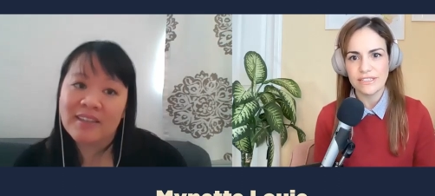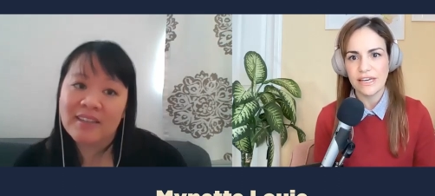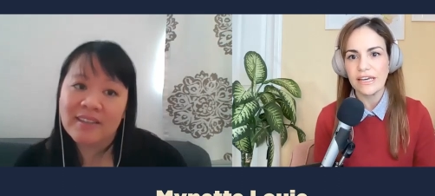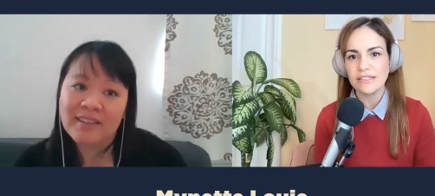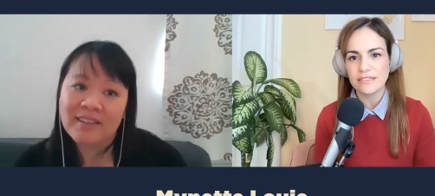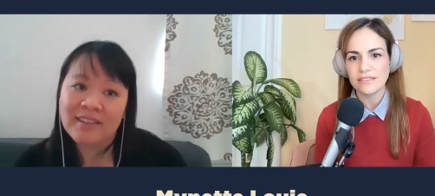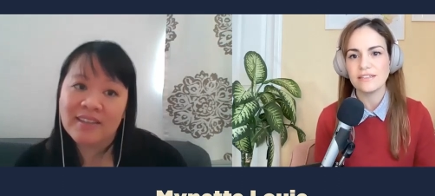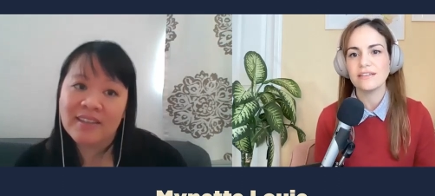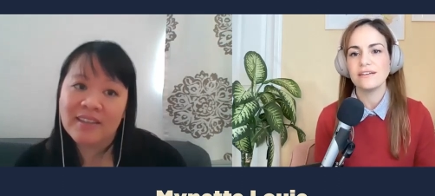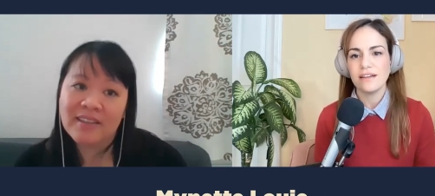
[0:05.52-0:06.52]
Speaker 1: it takes
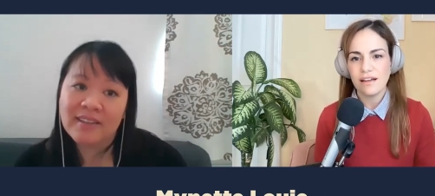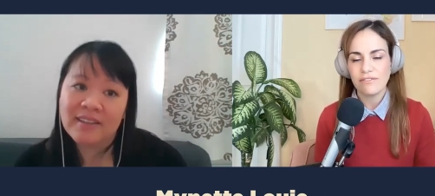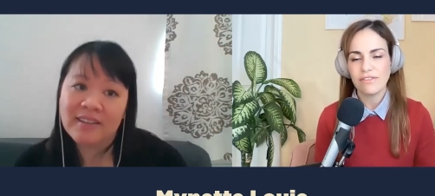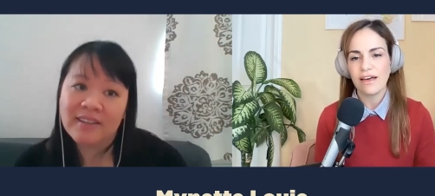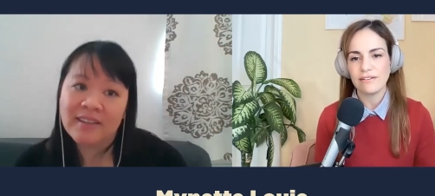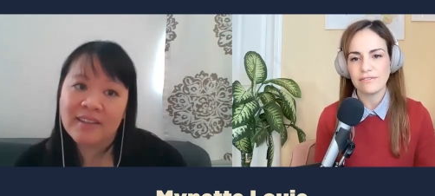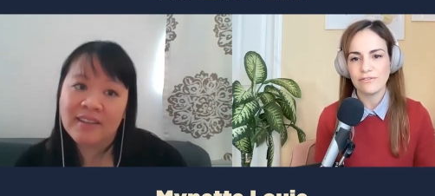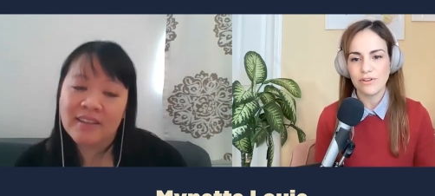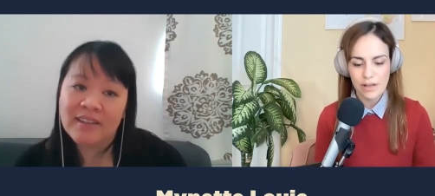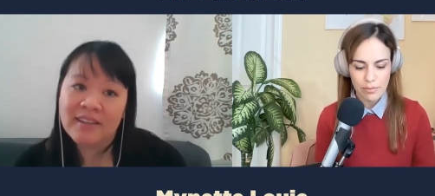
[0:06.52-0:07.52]
of that
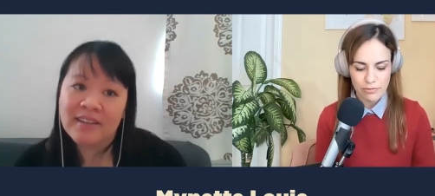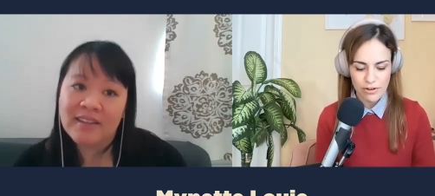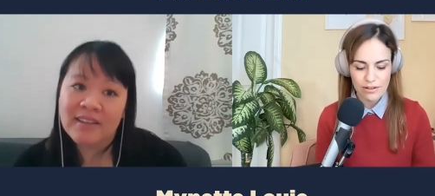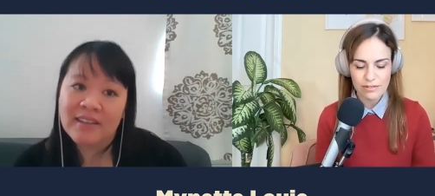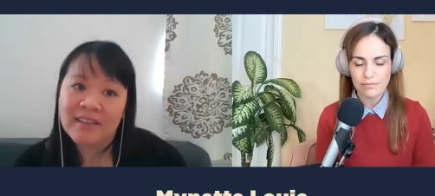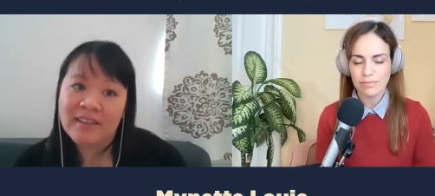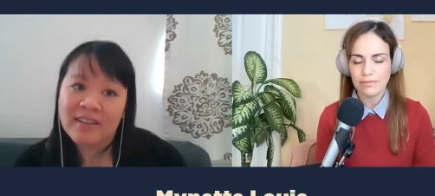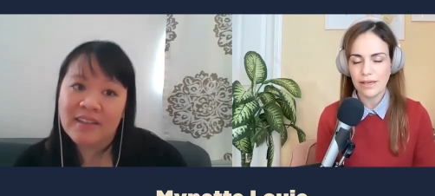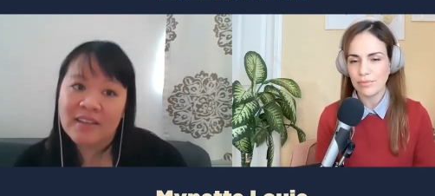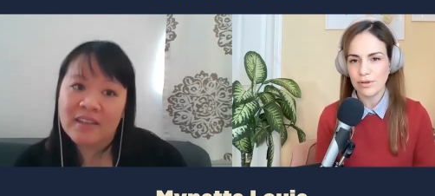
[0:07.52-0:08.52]
free upfront
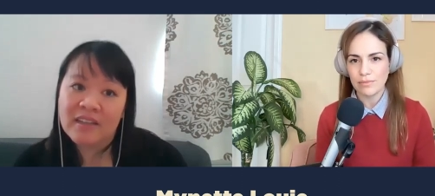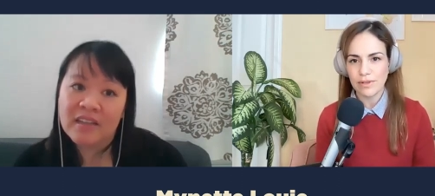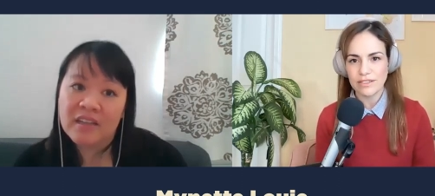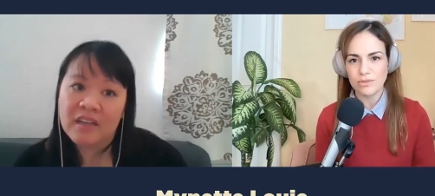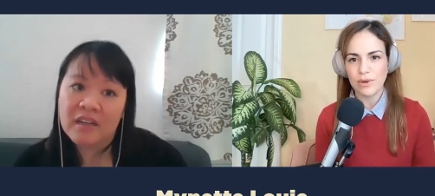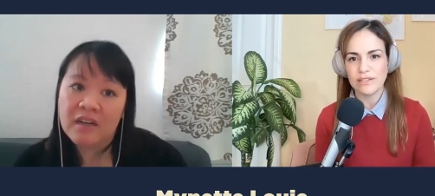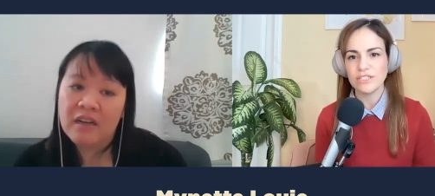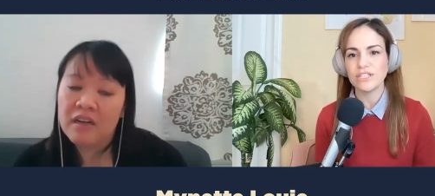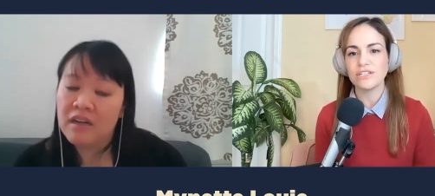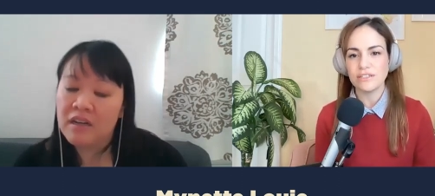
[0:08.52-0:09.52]
labor, blood, sweat, and oh,
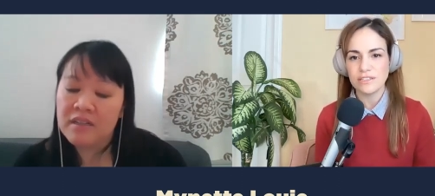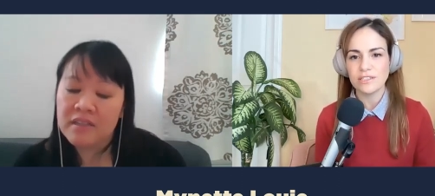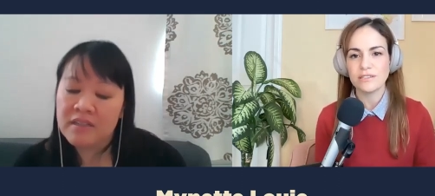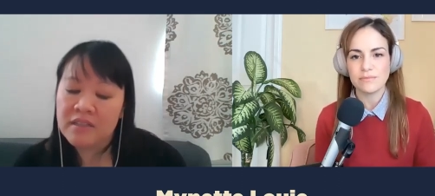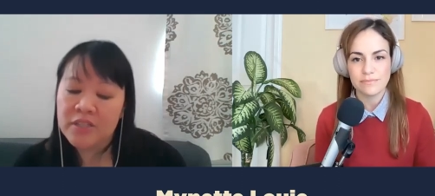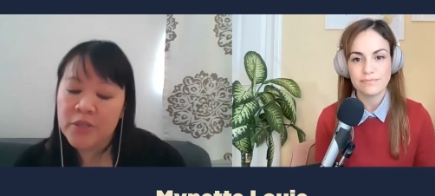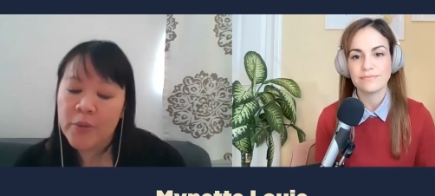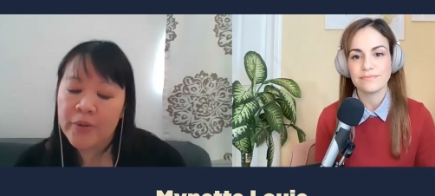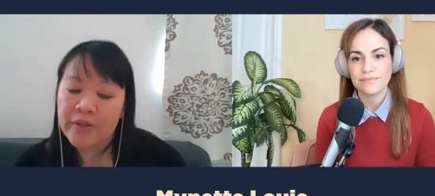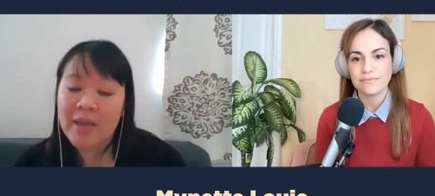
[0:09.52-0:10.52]
tears.
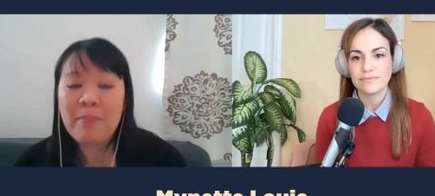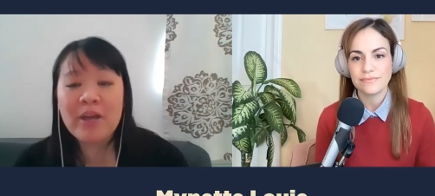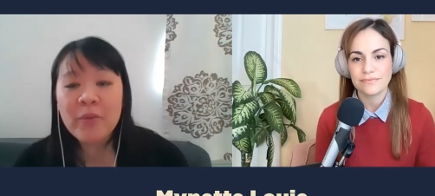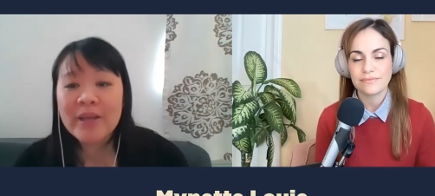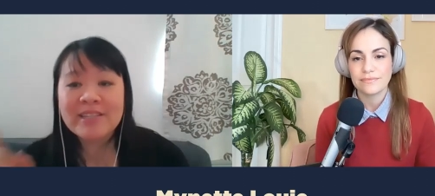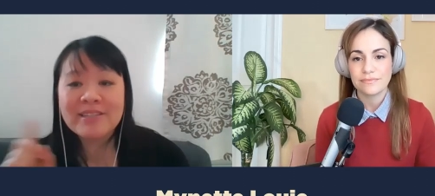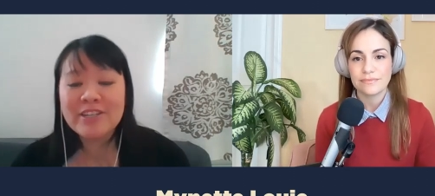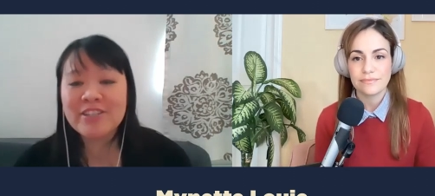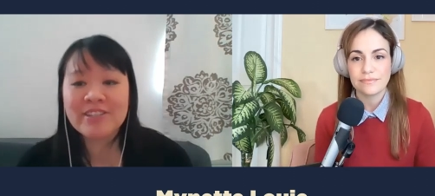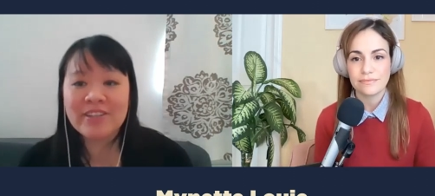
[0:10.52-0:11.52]
Speaker 2: Totally. And by the way, it's not
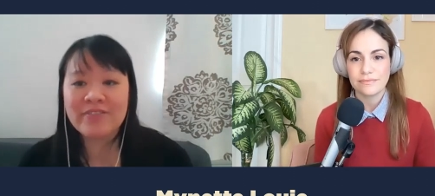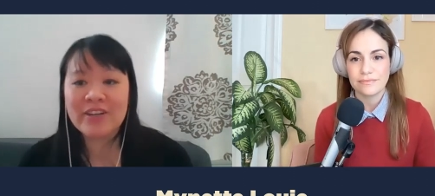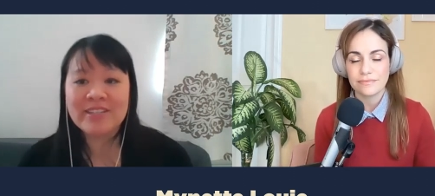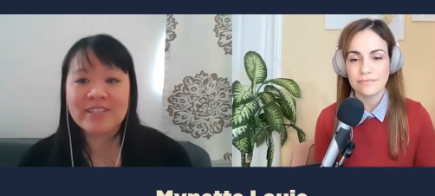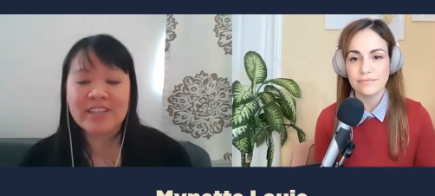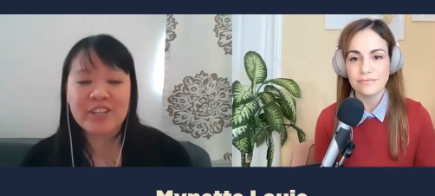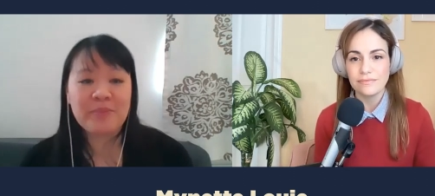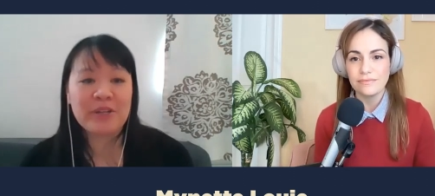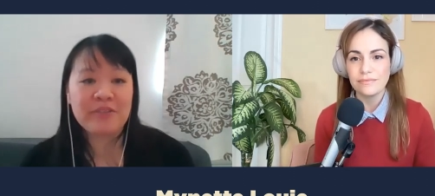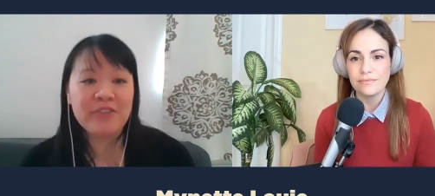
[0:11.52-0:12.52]
just confined to
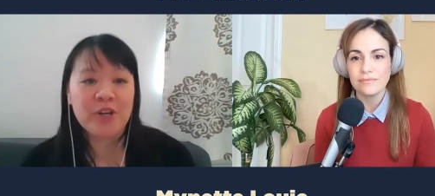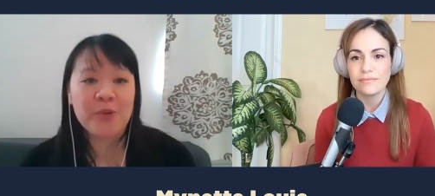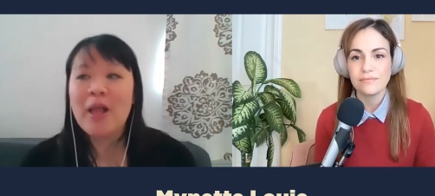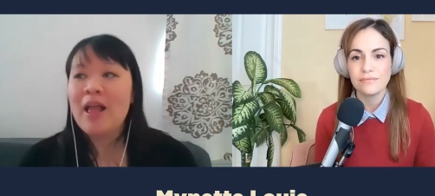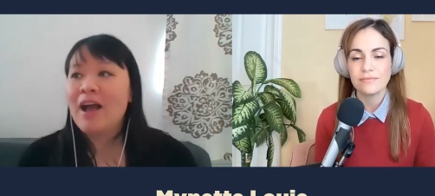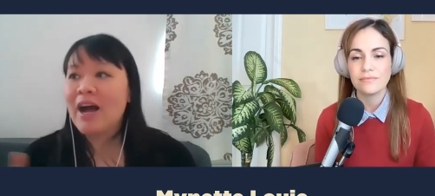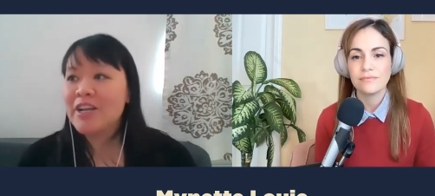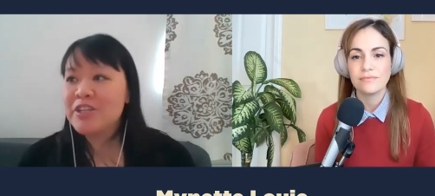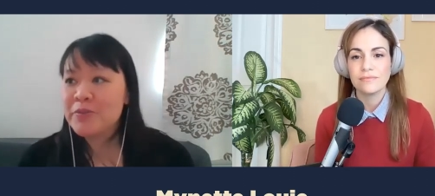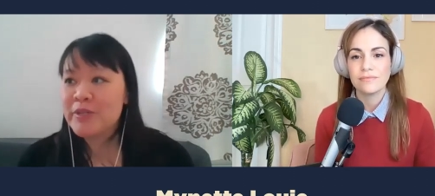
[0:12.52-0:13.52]
independent film. I
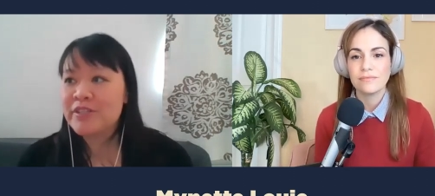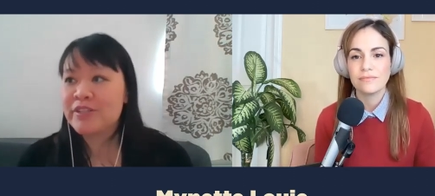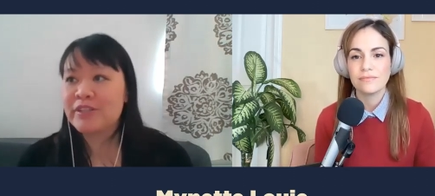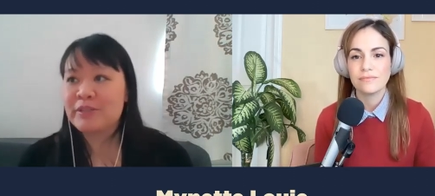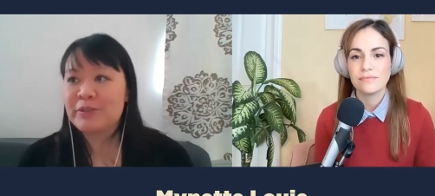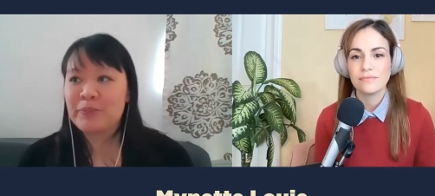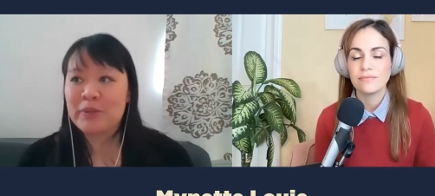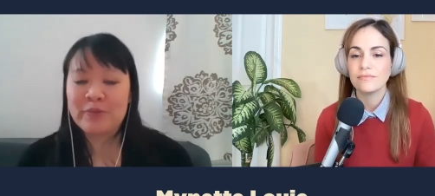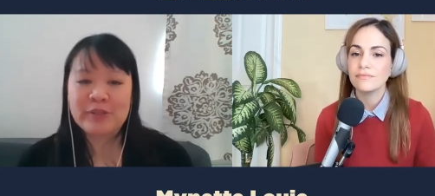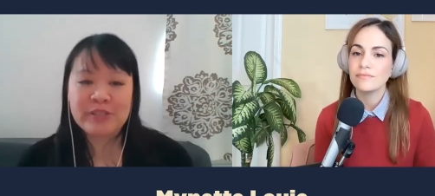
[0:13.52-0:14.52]
just recently sold my
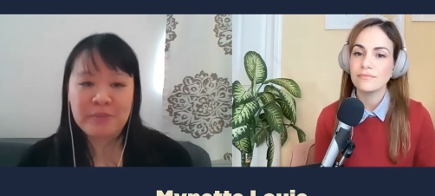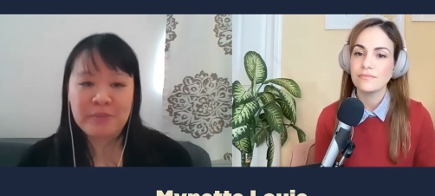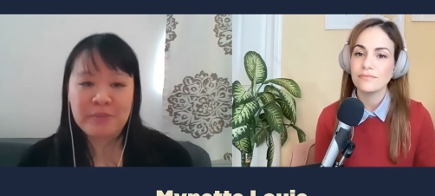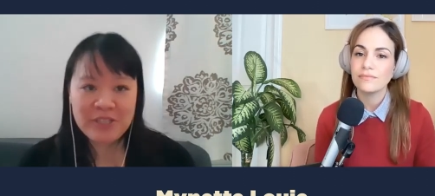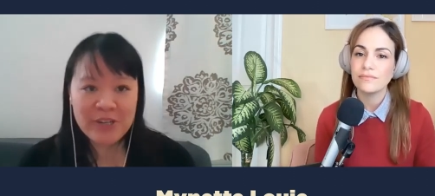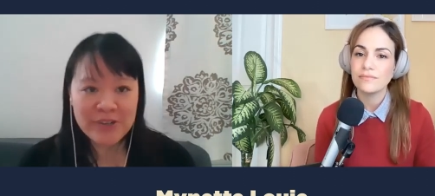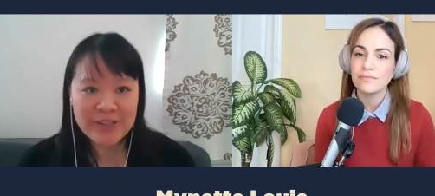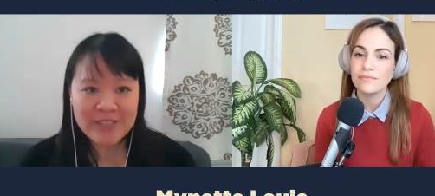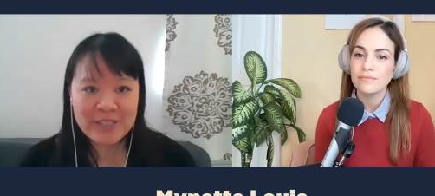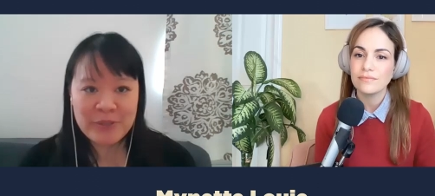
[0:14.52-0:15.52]
first limited
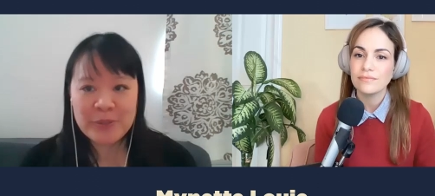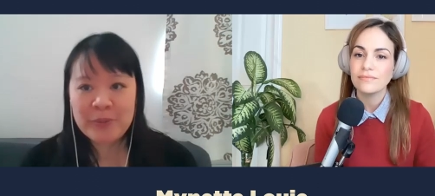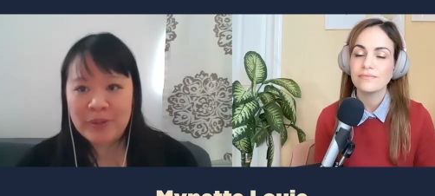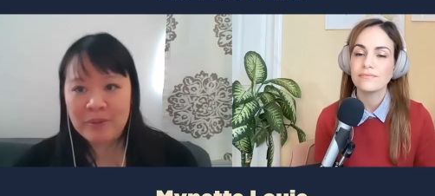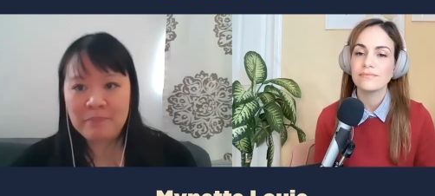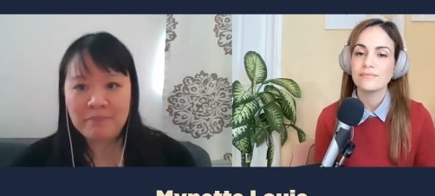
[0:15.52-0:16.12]
series to a,